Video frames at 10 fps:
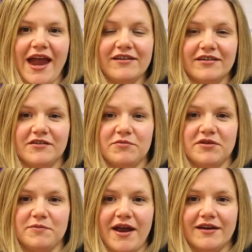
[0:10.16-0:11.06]
editor of
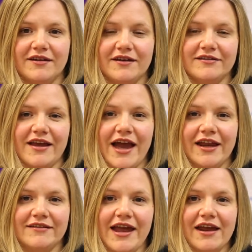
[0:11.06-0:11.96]
Prospectus
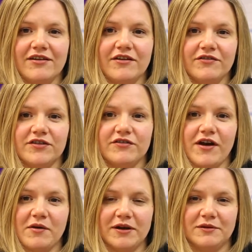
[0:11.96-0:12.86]
and head of Sir
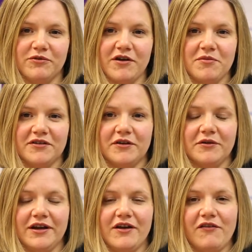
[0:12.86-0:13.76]
Frank Whittle Primary
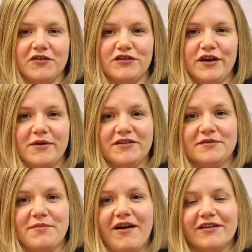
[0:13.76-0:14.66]
School in Coventry, which is
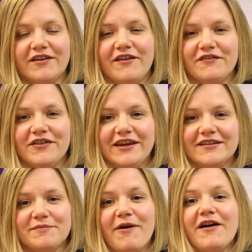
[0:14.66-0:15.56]
part of the
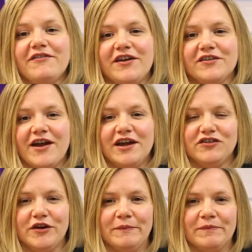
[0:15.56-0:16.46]
Inspire Federation.